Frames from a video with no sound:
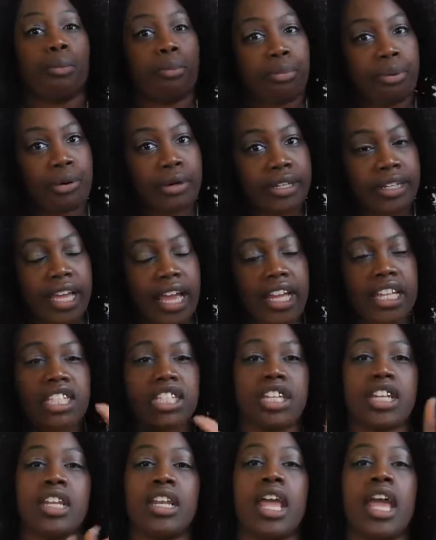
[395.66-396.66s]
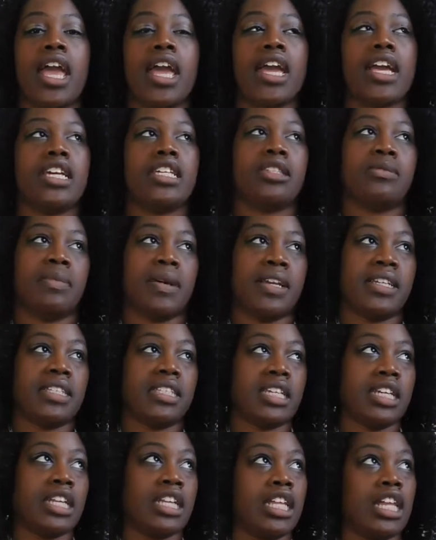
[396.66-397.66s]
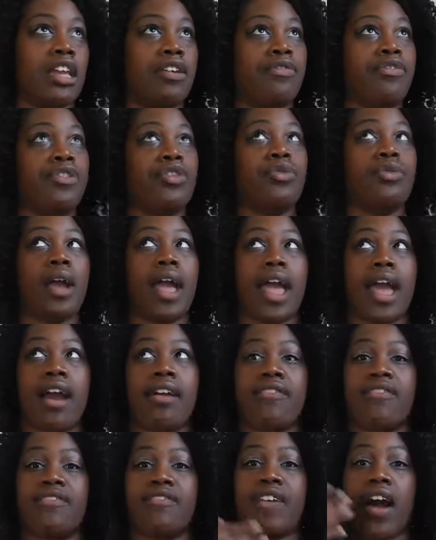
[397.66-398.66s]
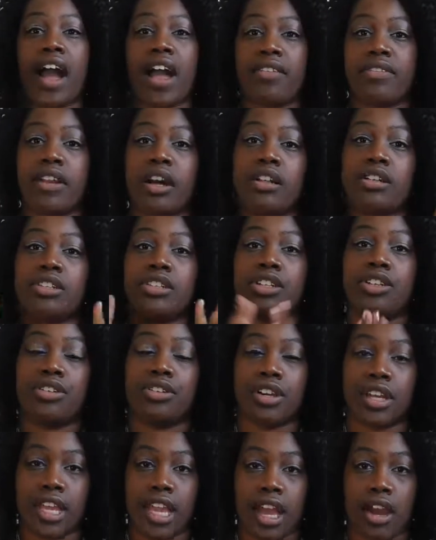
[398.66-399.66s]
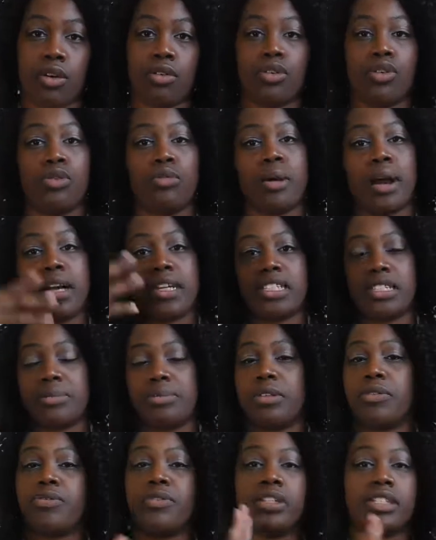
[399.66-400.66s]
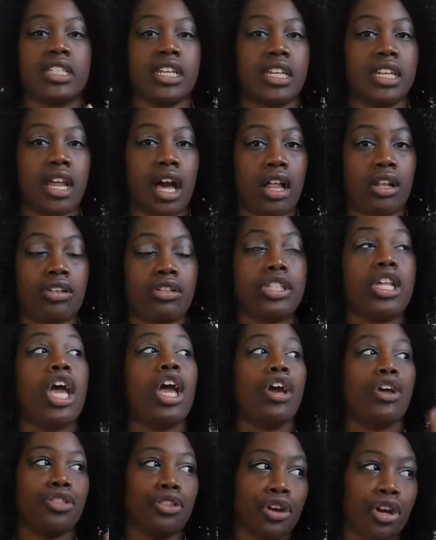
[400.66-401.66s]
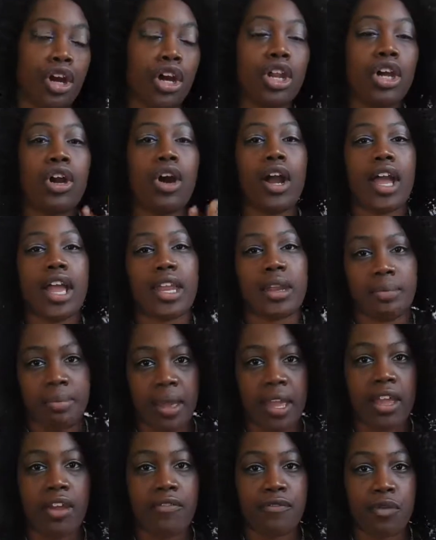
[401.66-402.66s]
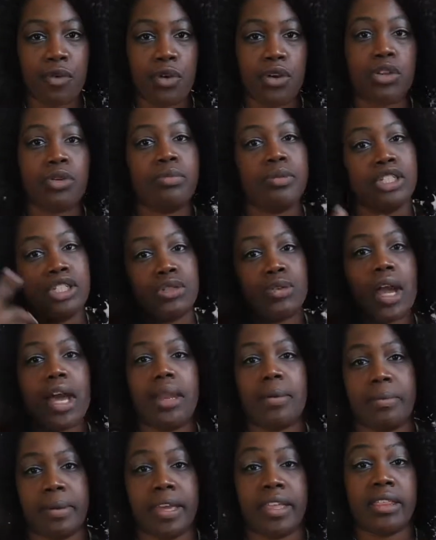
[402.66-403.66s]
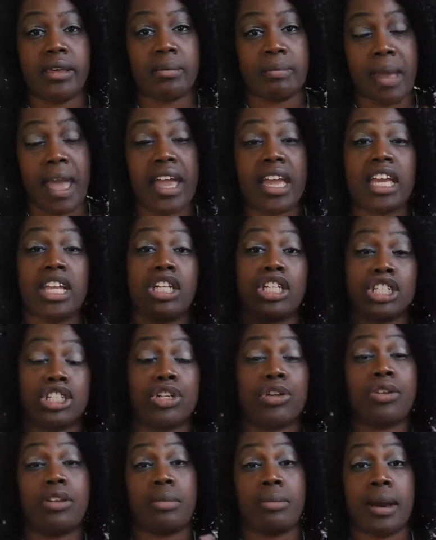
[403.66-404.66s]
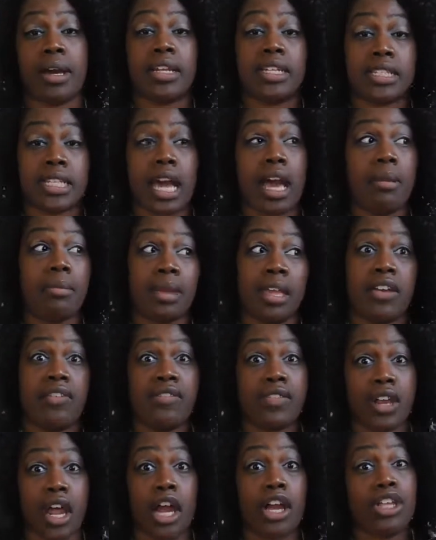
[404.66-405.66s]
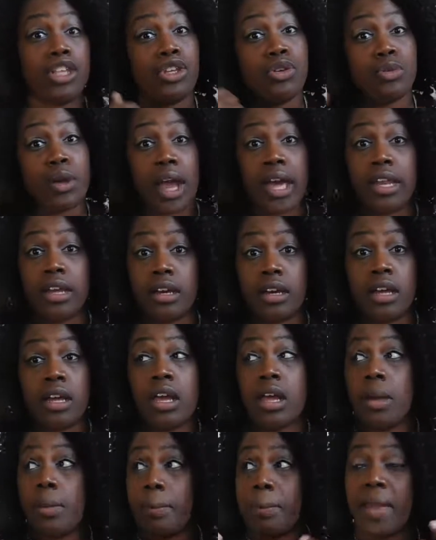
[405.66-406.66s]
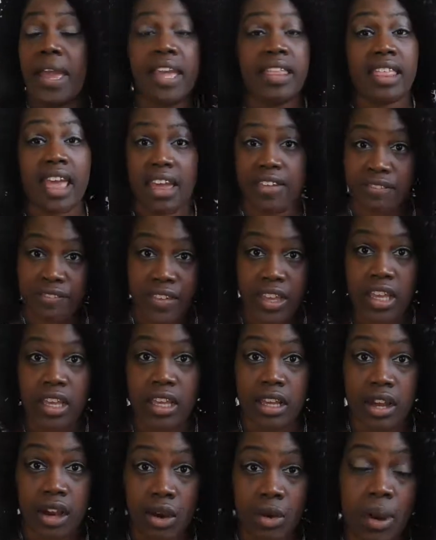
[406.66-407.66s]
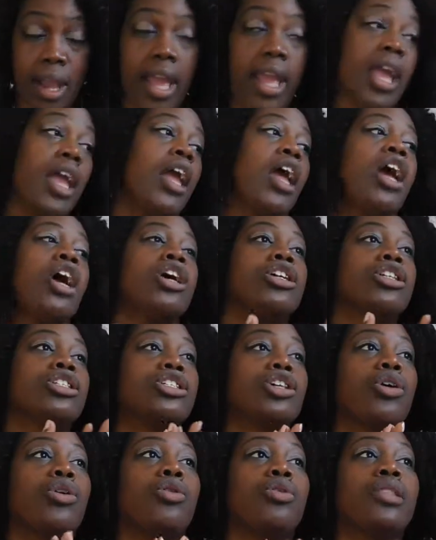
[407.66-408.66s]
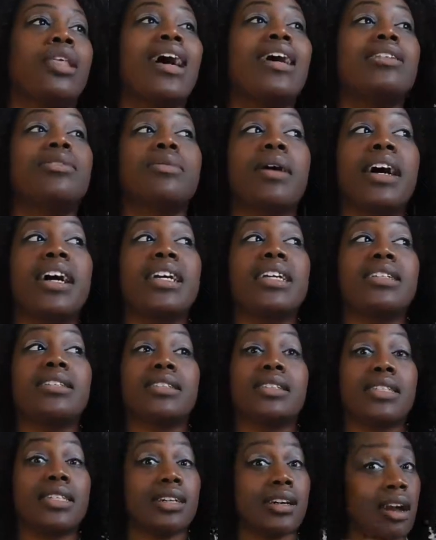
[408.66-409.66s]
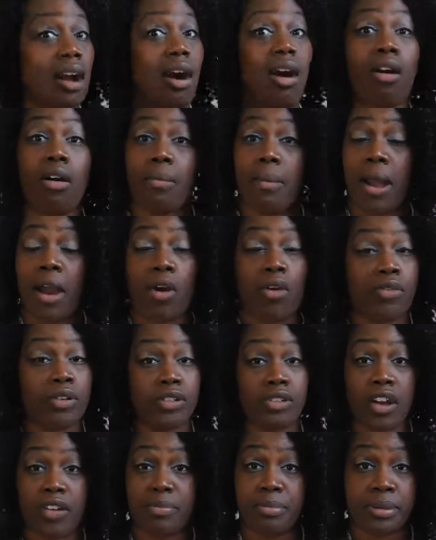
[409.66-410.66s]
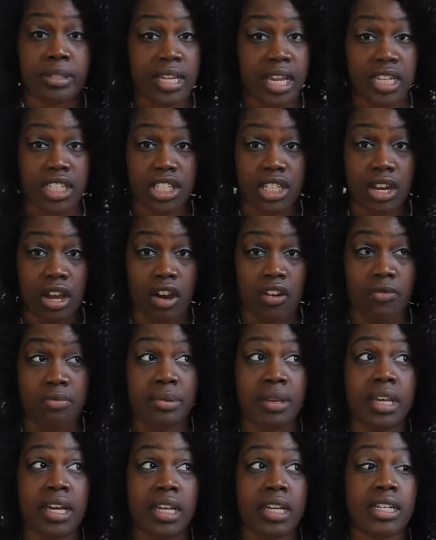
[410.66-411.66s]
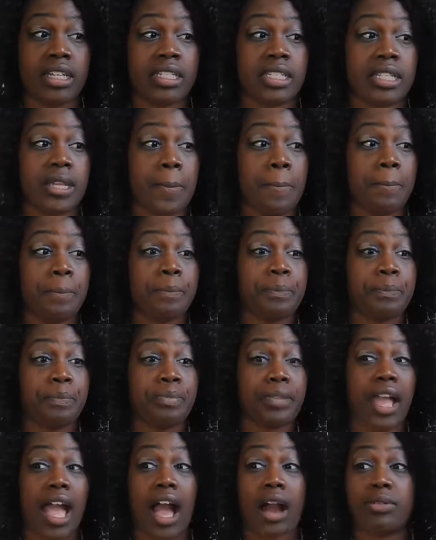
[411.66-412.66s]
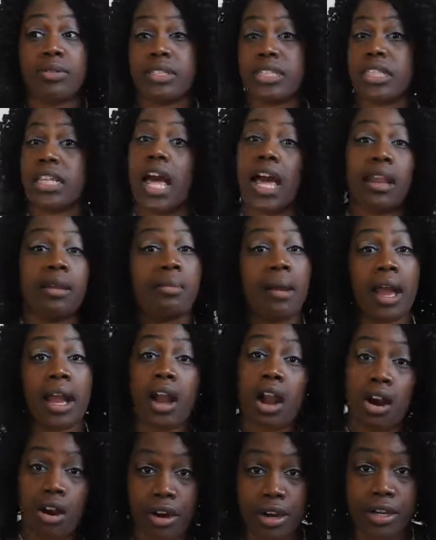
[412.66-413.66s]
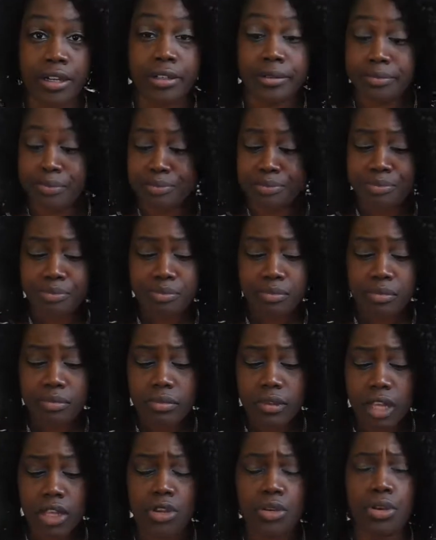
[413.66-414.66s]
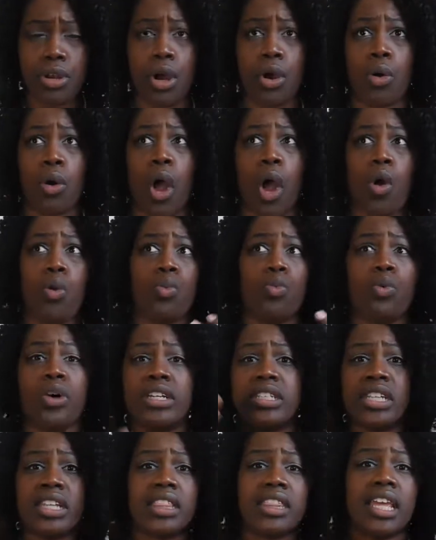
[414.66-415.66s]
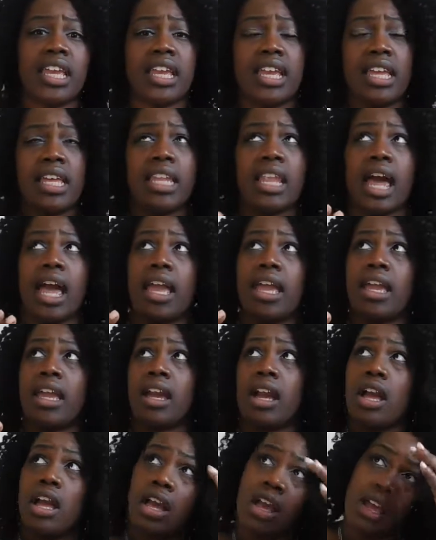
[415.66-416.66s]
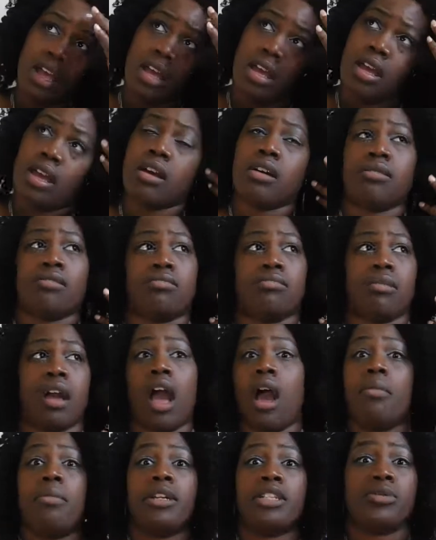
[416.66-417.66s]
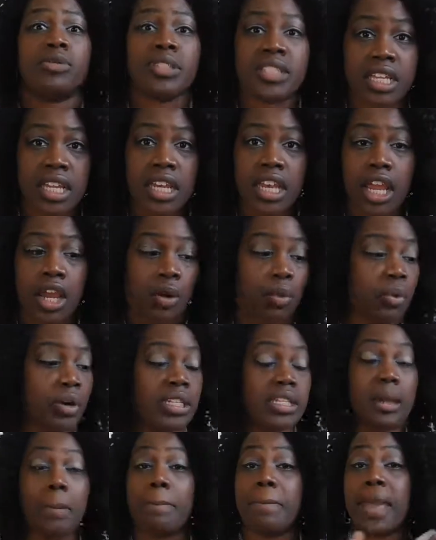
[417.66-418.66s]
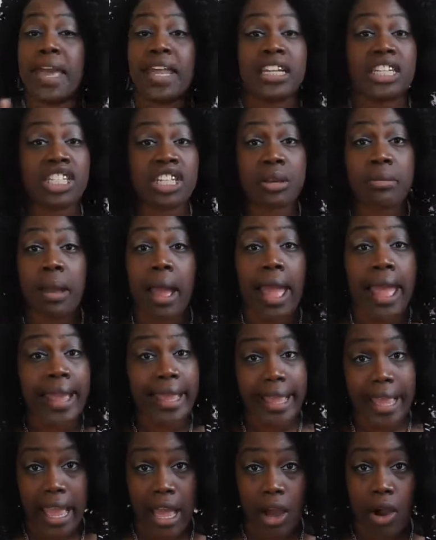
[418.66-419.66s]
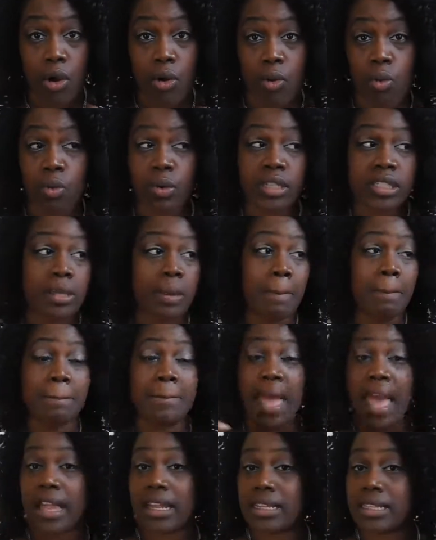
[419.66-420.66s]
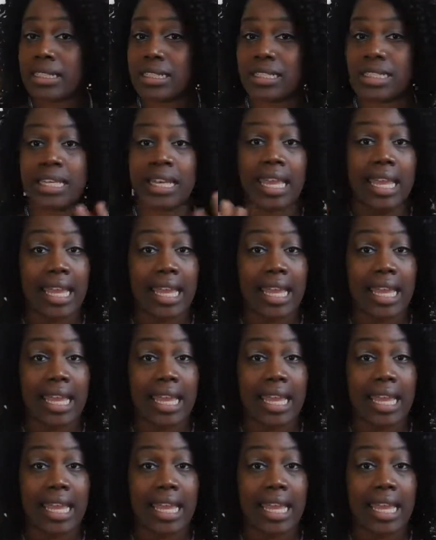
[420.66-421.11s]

protection is basically, if you have $5 in your account, you buy something for $10, they're going to go ahead and pay it for you, but you got to pay them back in a certain amount of time. If not, you got to pay that fee, okay? So that's why I took all my overdraft protection off, because I was sliding my card, you know, wasn't thinking like how much was in there, wasn't managing my account, wasn't balancing